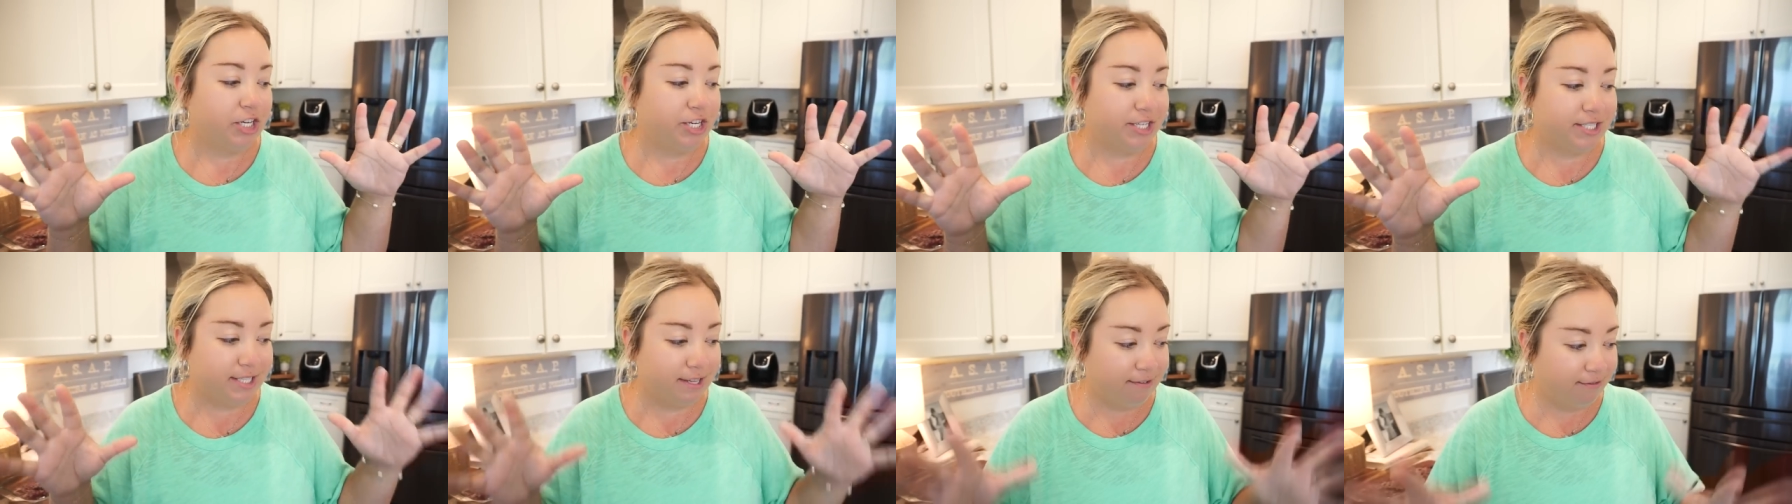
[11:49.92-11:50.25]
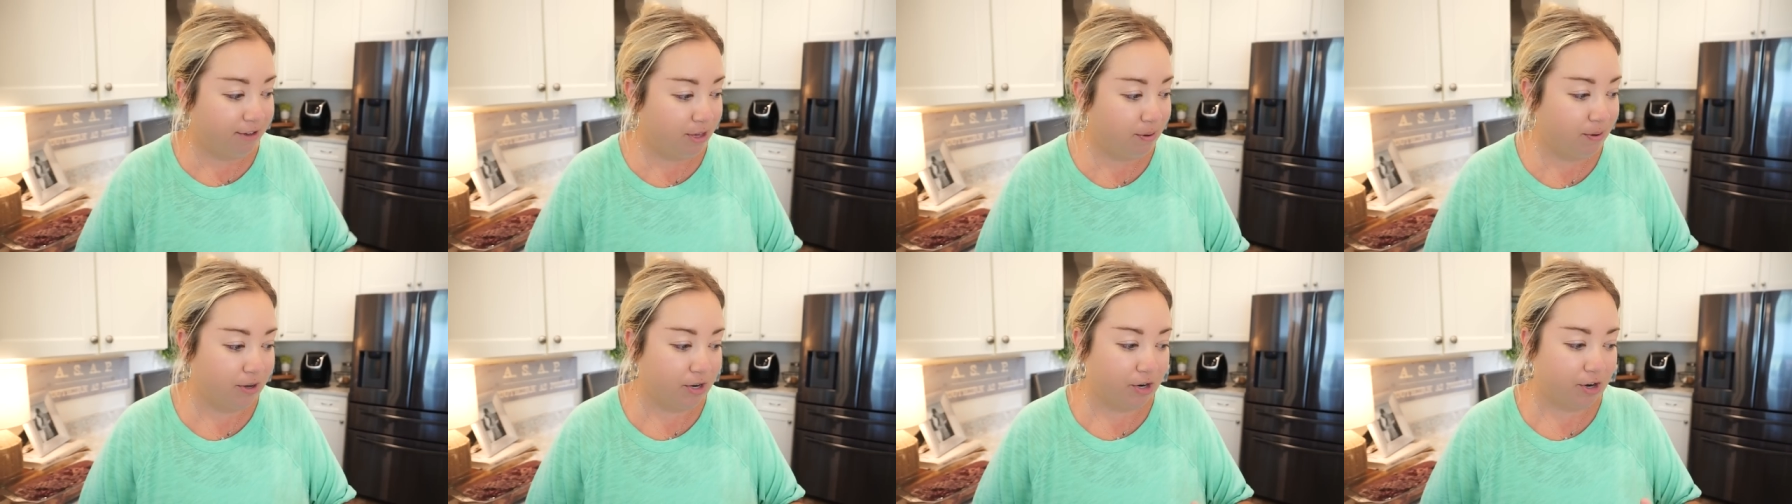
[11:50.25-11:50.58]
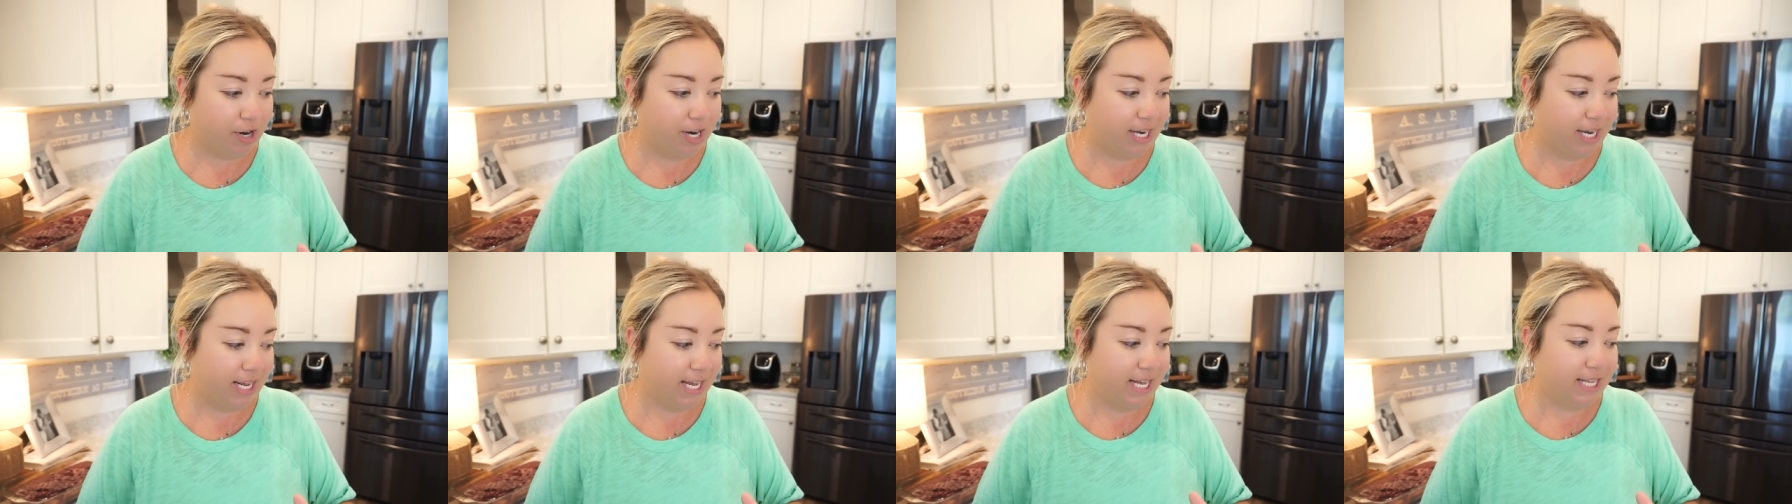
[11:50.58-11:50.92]
just a few
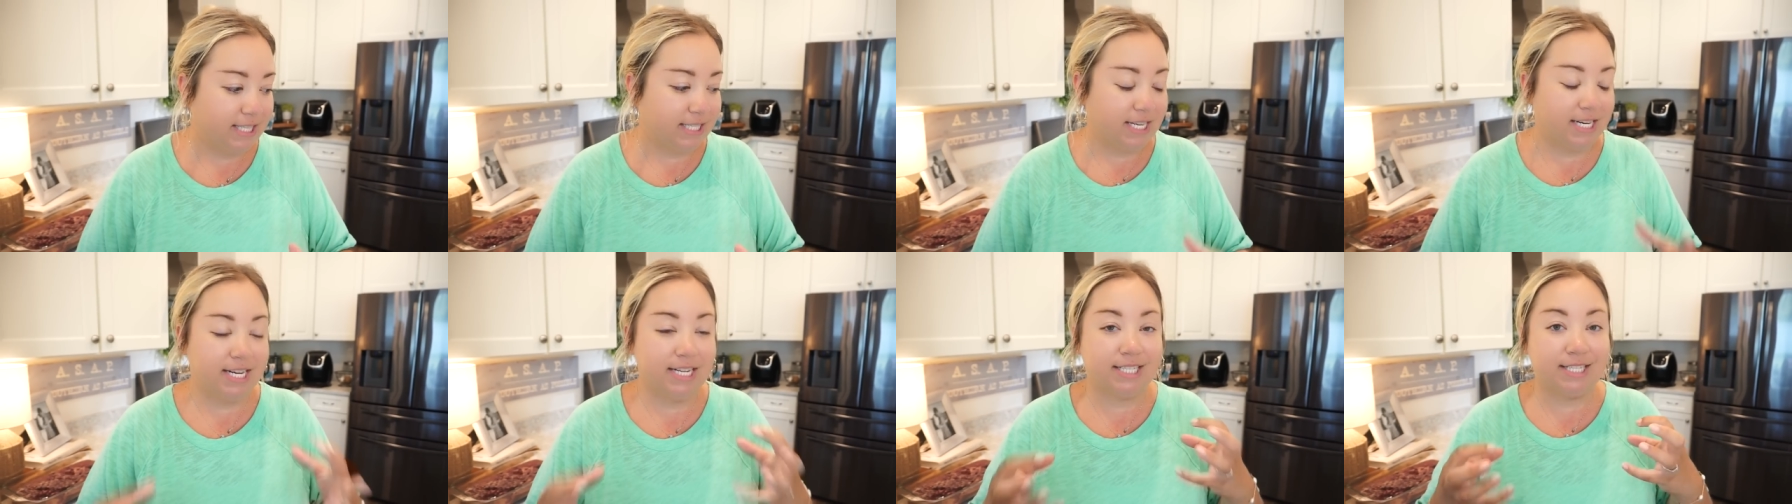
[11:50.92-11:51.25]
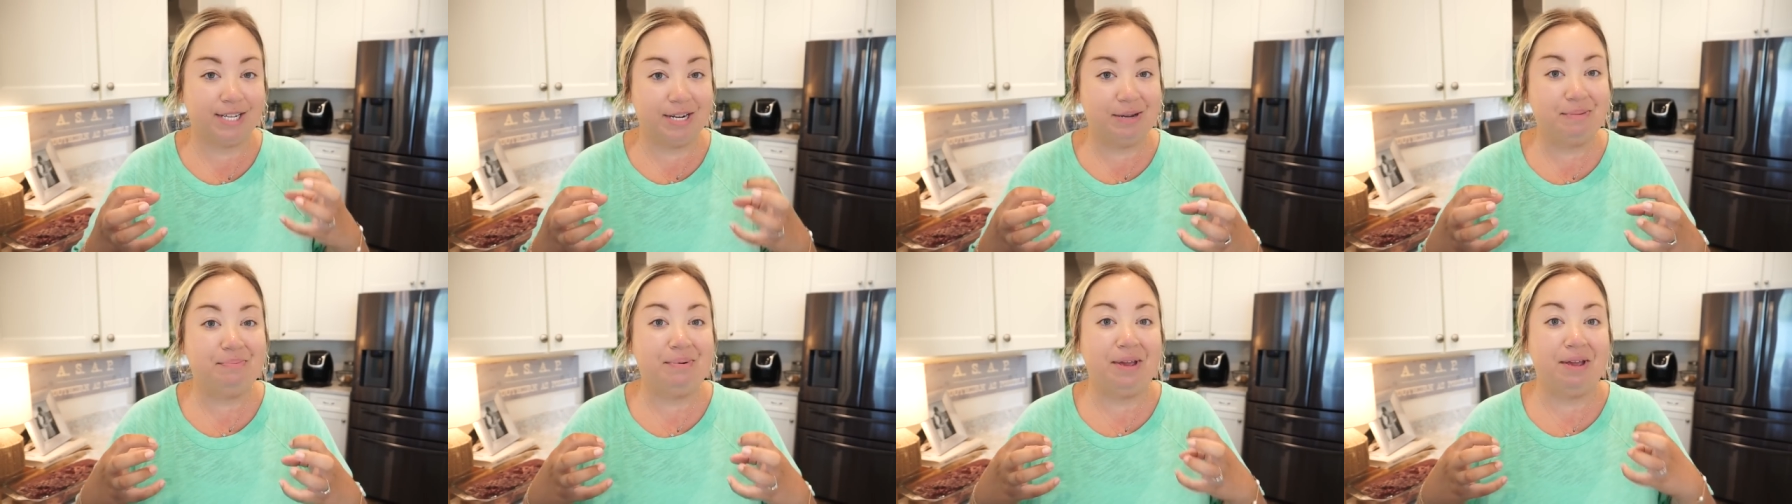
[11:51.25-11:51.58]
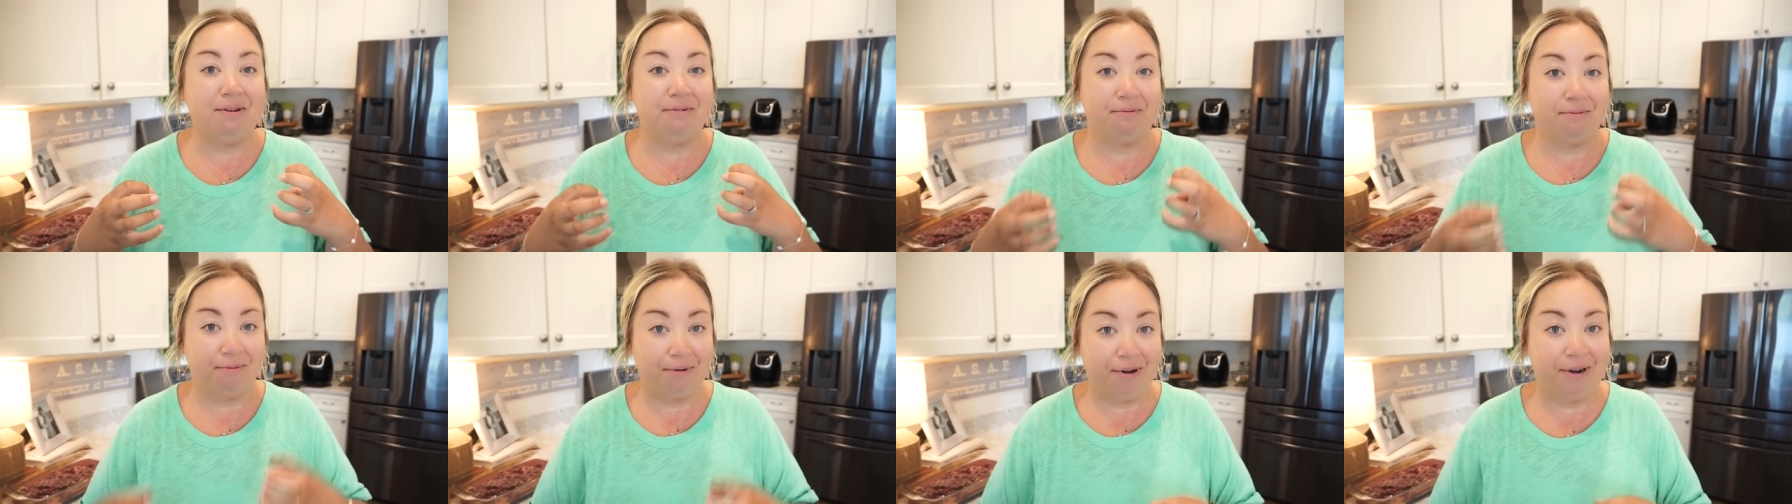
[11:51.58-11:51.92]
ingredients, and it's gonna
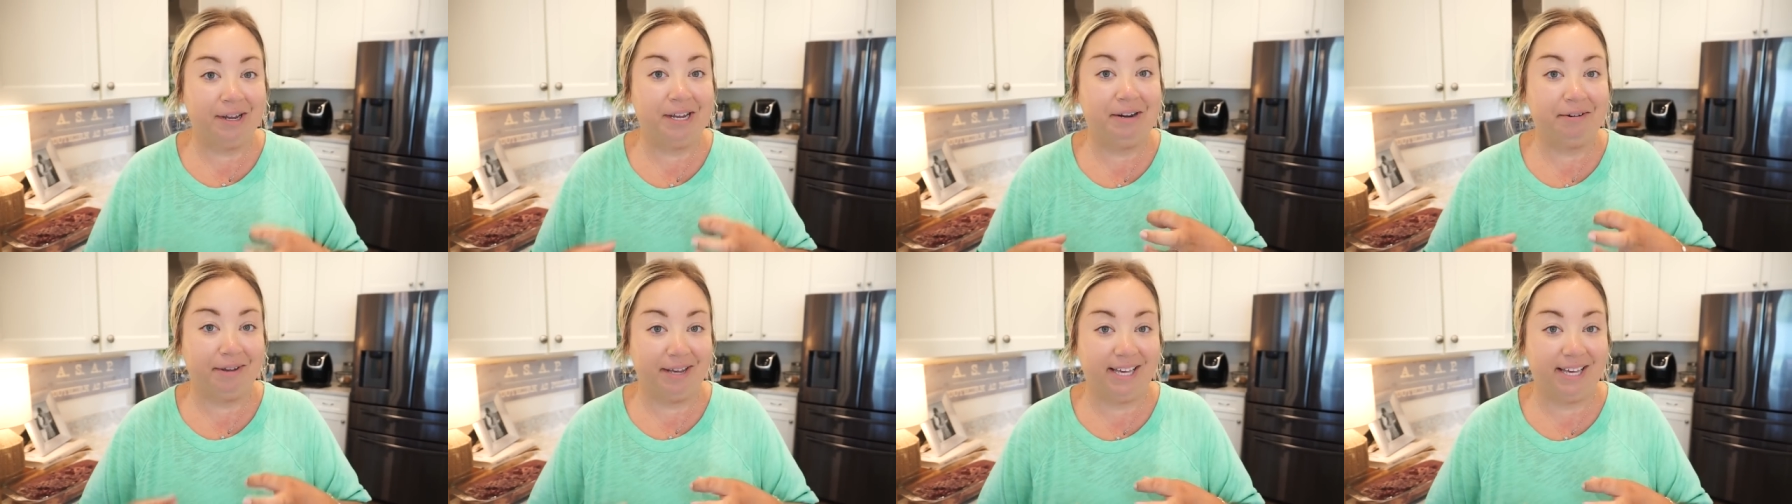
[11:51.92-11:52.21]
be really,